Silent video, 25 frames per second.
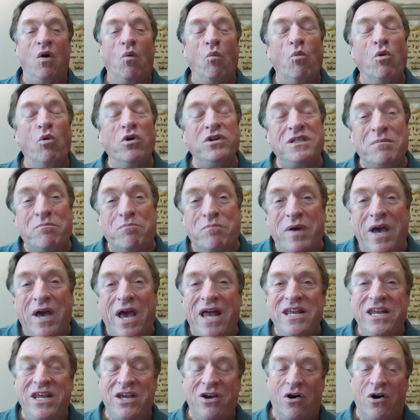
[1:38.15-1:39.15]
We're
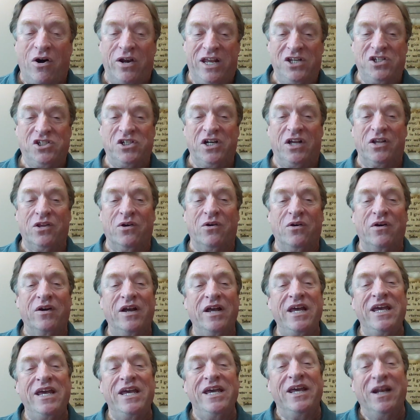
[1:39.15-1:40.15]
depending on each other
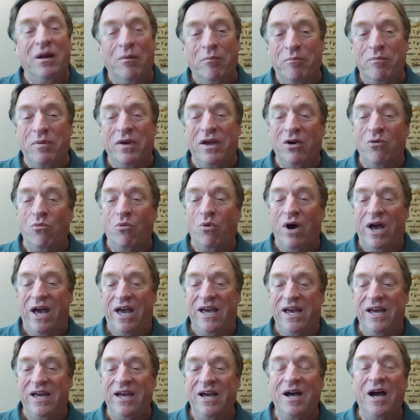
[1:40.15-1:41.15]
in a big
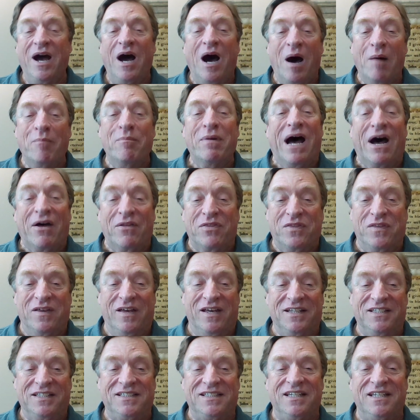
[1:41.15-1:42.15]
way about
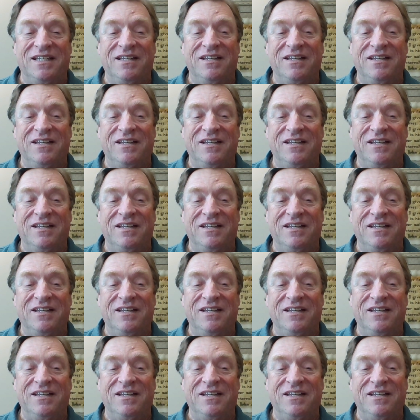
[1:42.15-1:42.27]
this.